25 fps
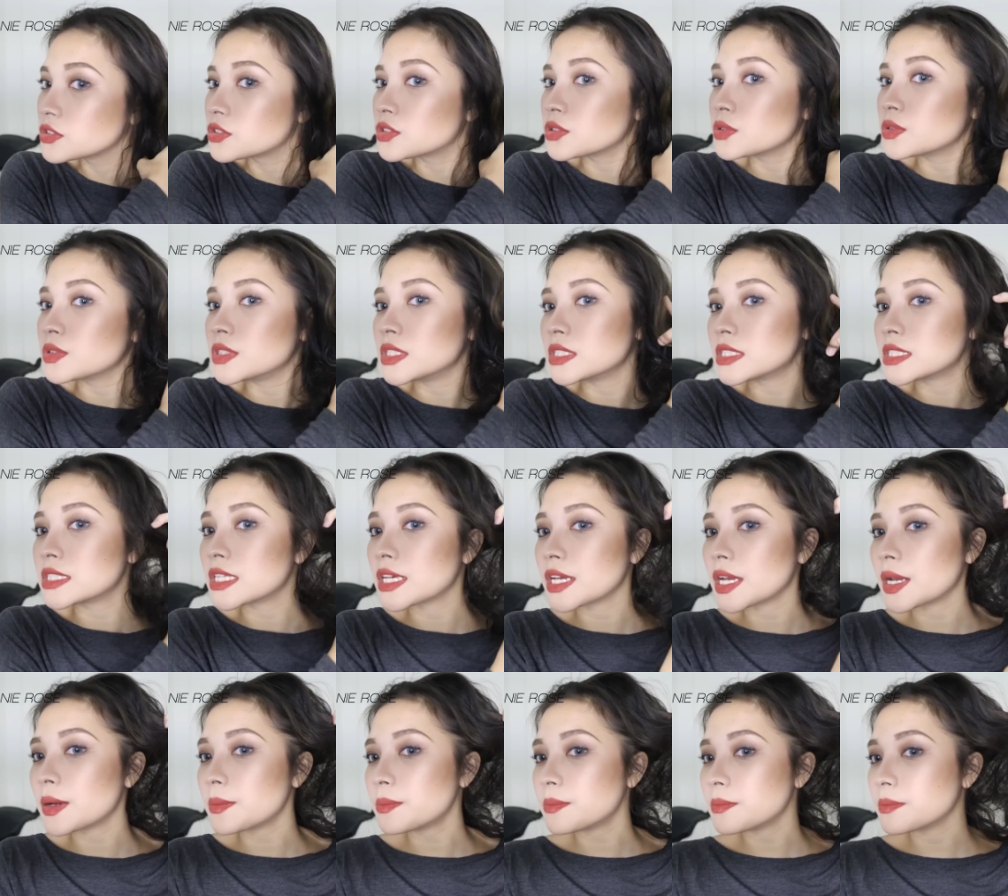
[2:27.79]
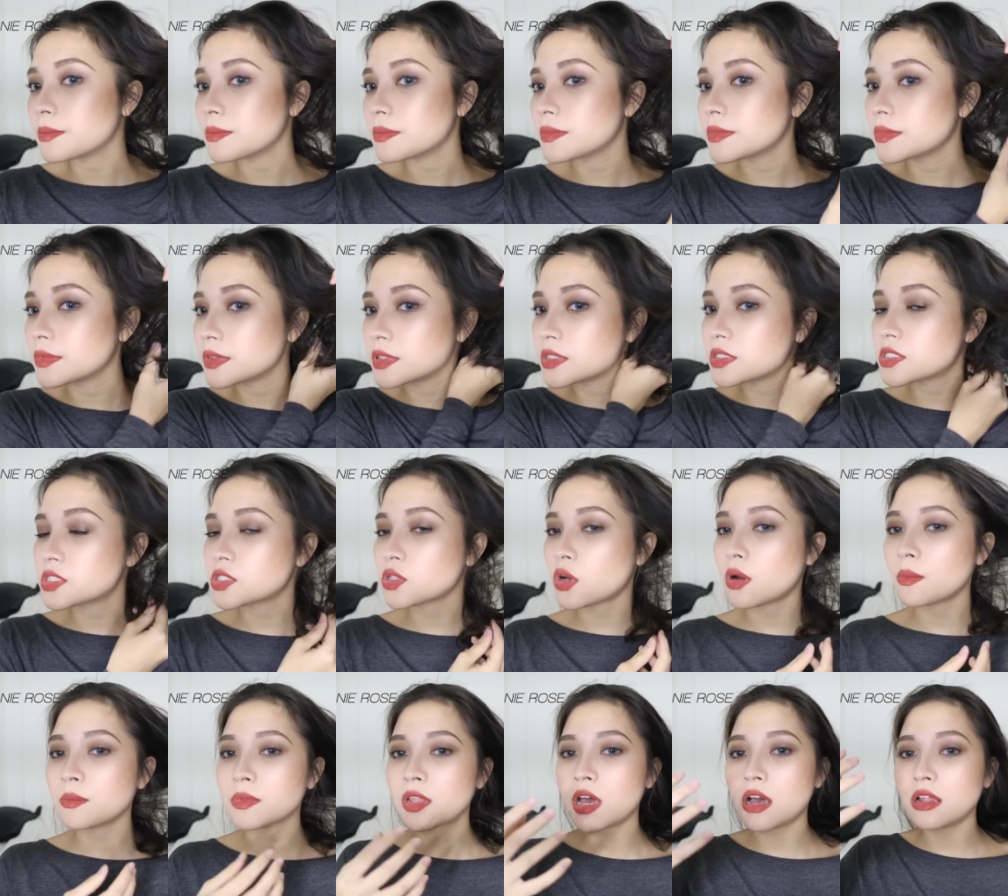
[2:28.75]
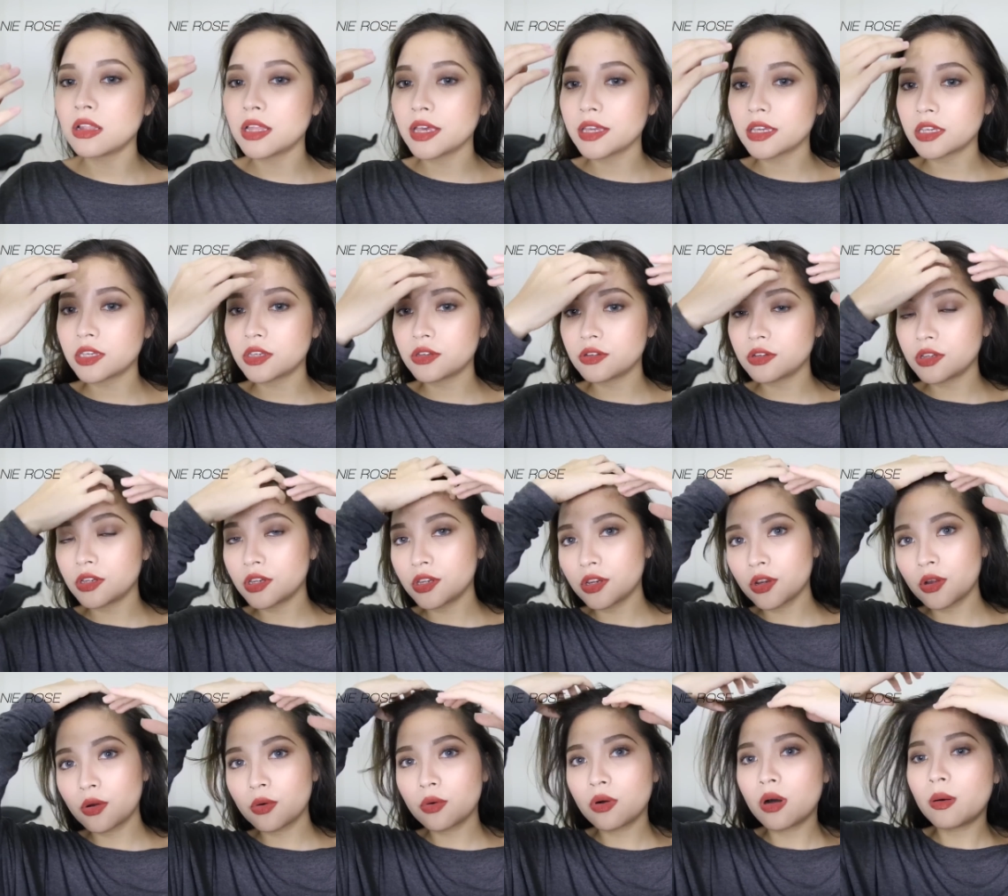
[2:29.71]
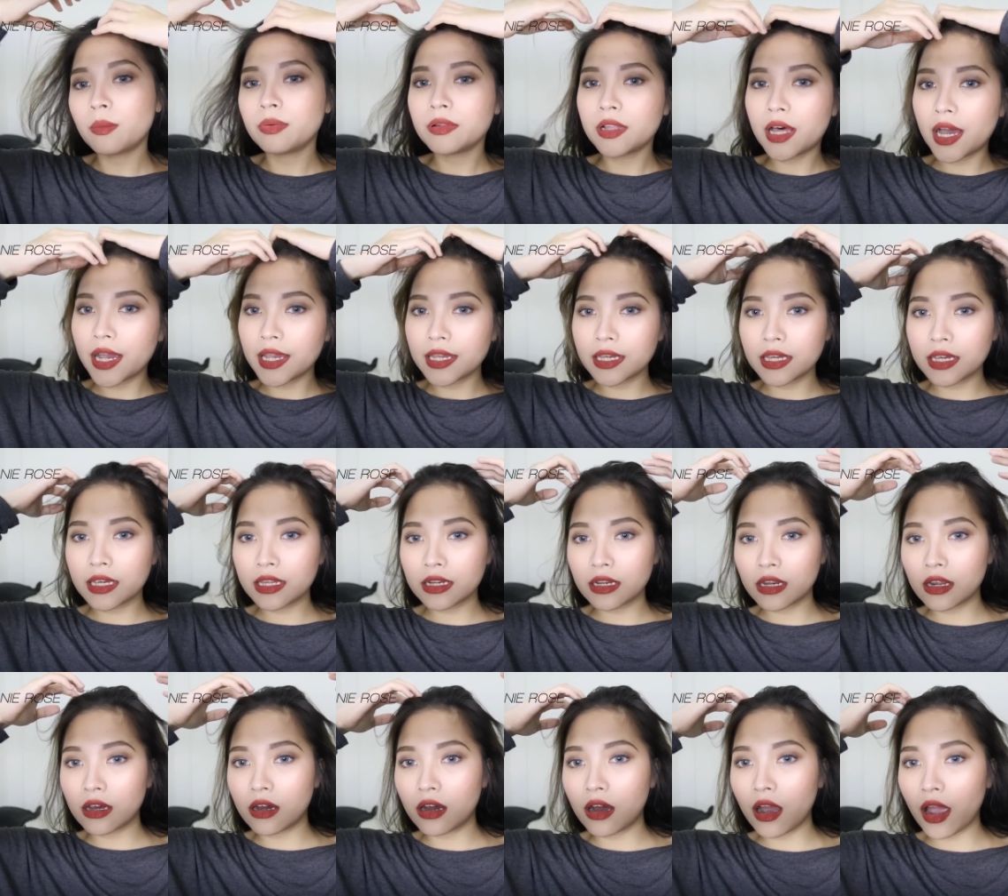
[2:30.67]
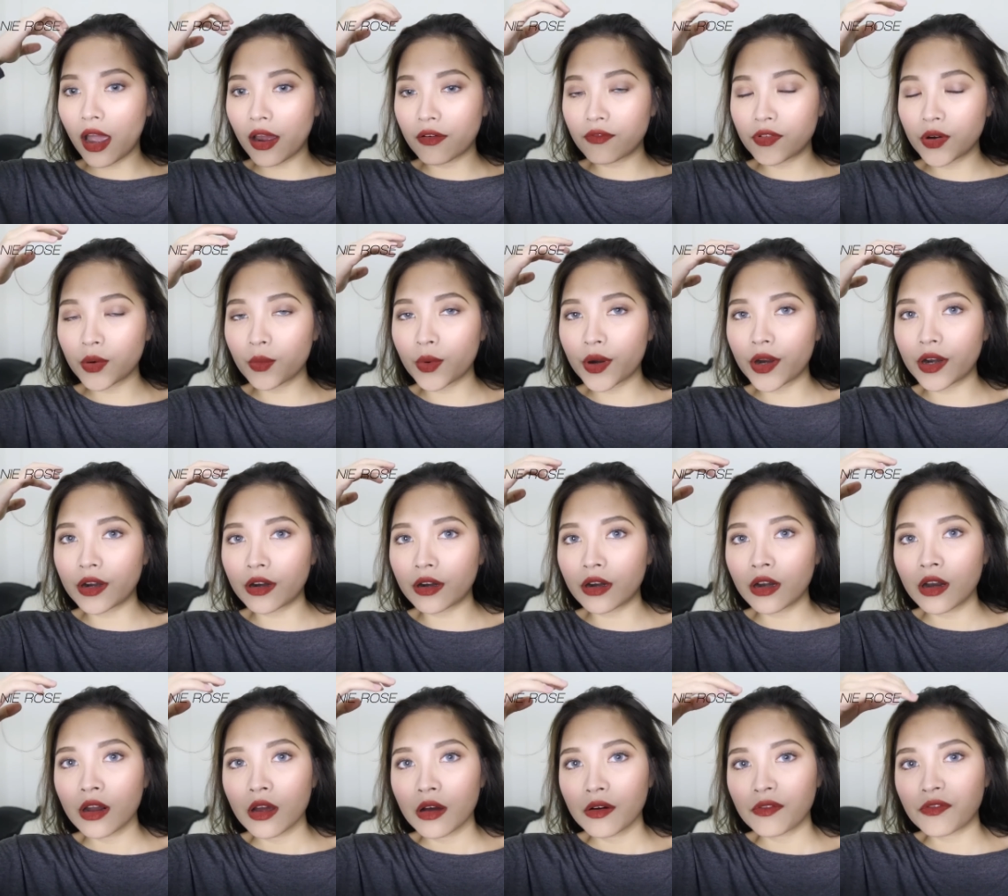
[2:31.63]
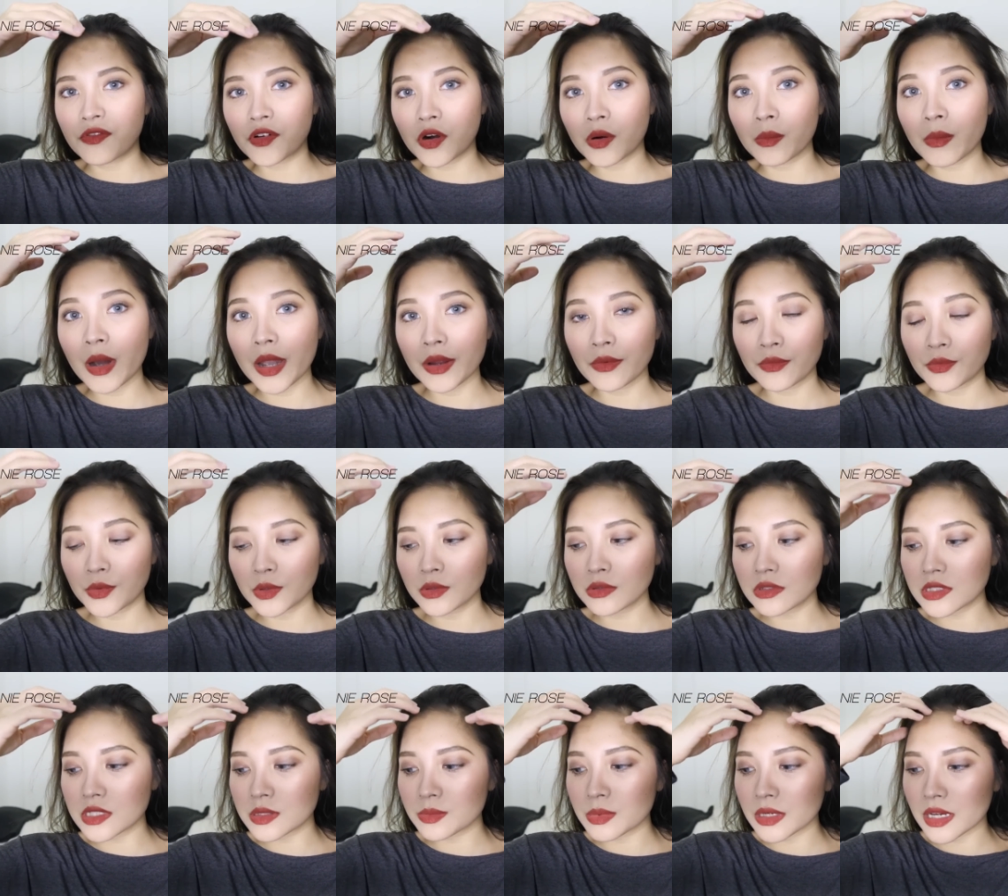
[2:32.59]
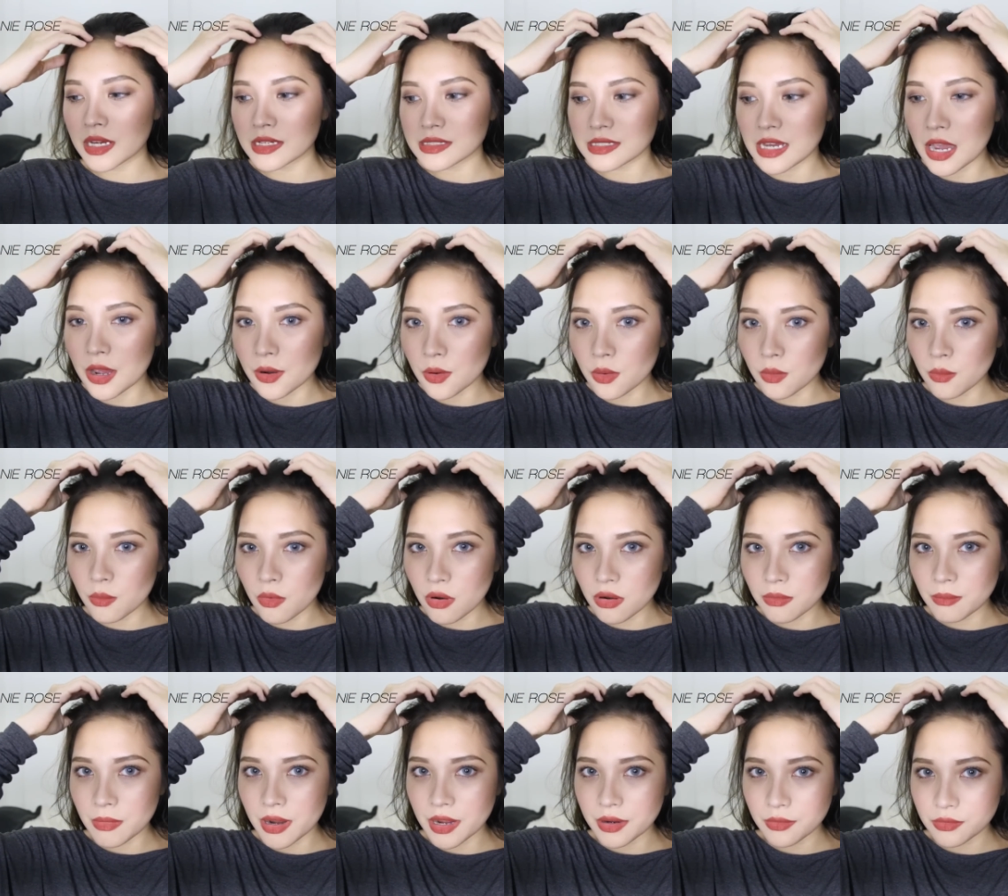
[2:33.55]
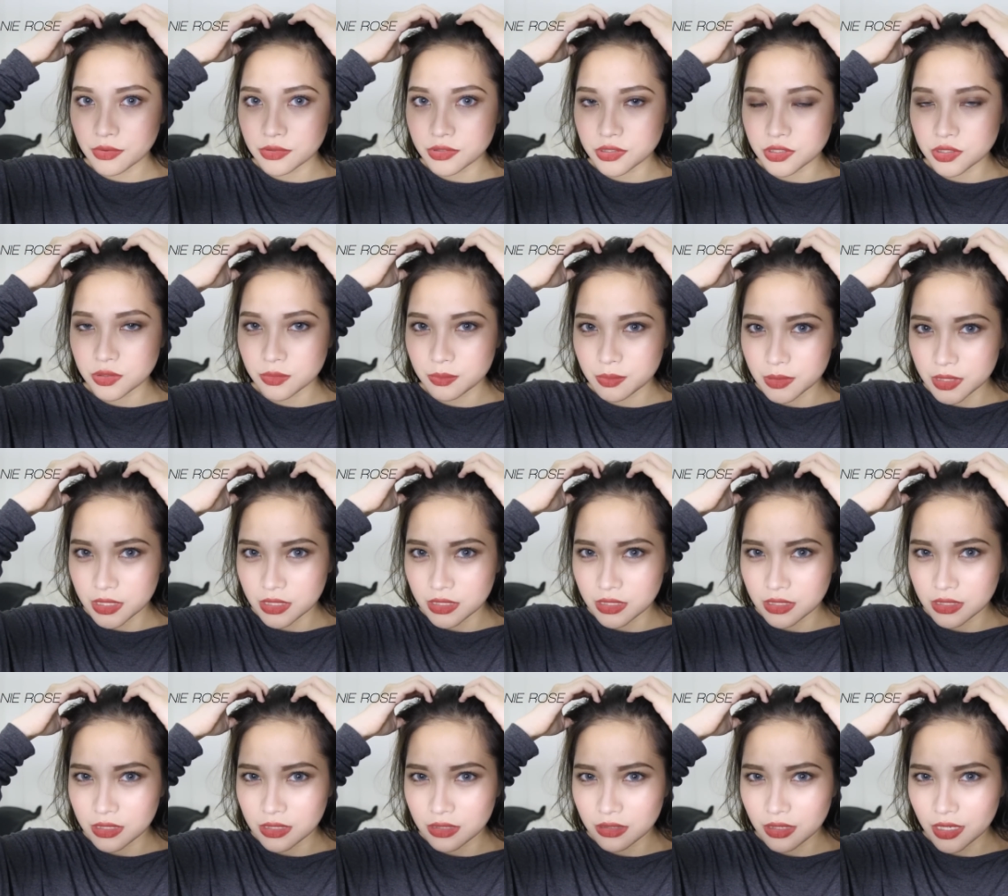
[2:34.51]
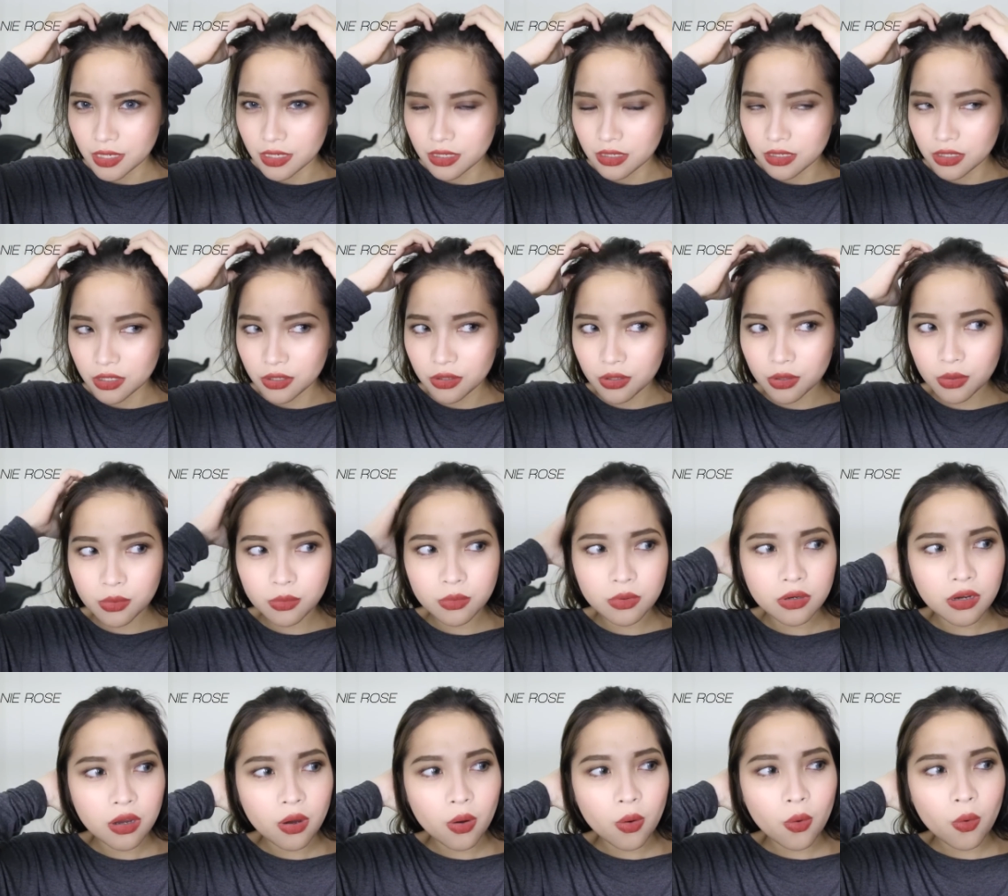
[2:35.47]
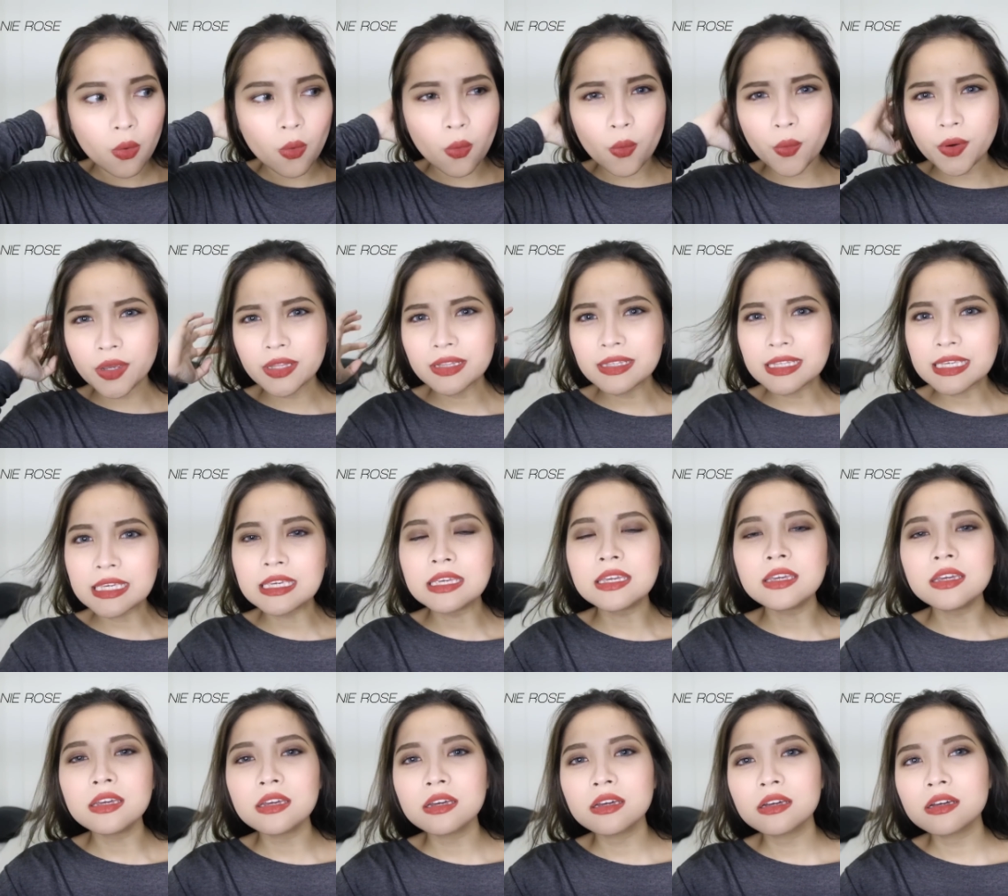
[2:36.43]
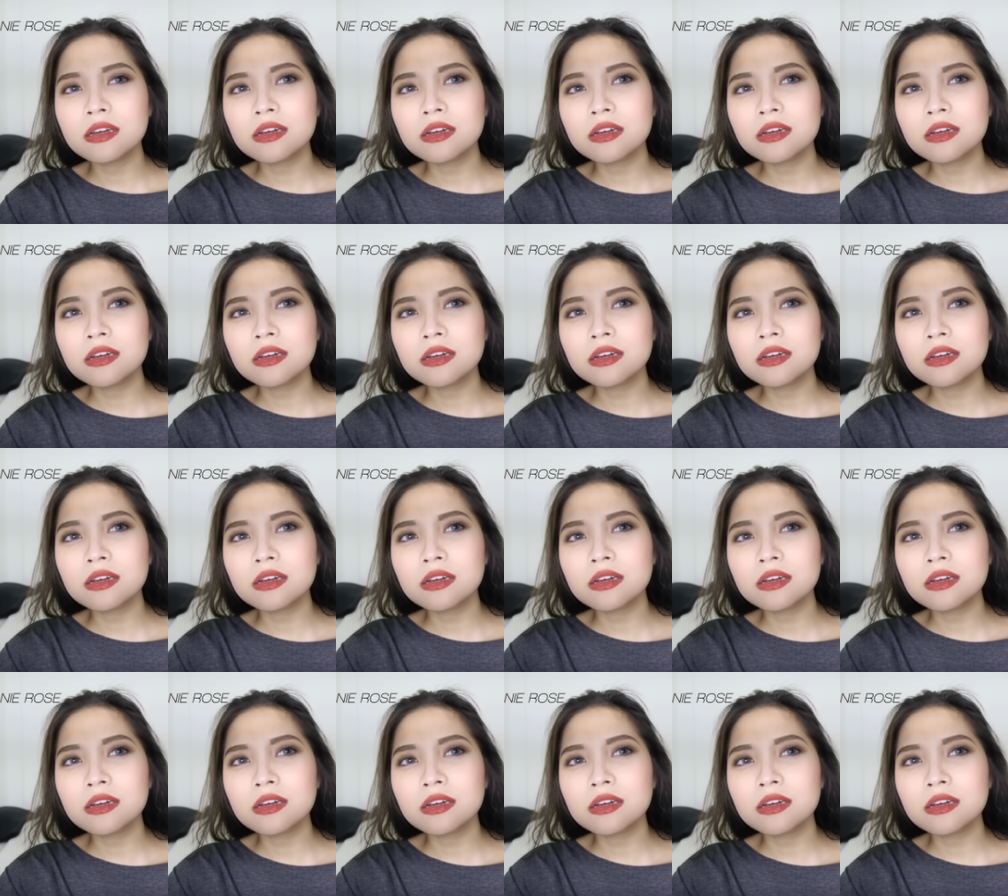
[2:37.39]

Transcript: to the tip so I'm not like you know applying it everywhere from my roots because I don't want my roots to be like you know oily